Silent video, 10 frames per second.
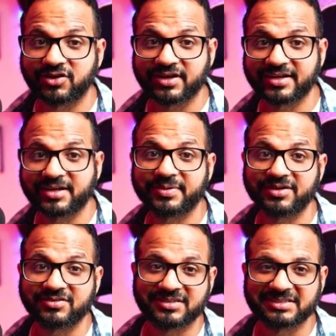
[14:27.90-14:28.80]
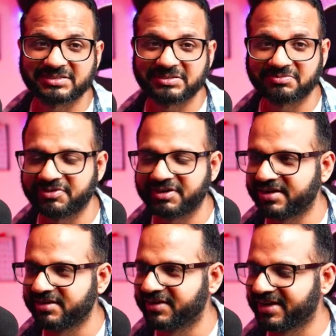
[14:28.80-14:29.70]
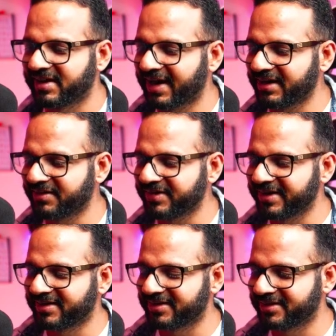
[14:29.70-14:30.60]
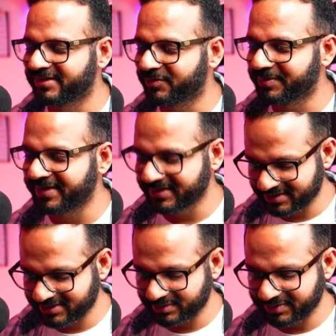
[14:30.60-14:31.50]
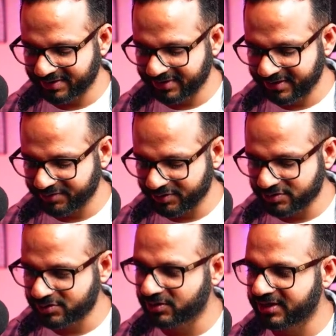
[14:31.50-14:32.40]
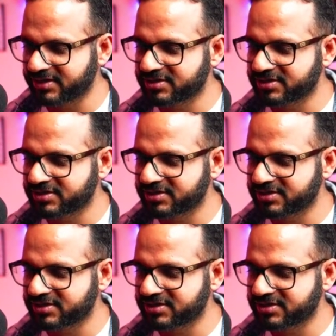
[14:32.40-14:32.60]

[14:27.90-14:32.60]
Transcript: here because it's really very lightweight operating system that we have used. So let's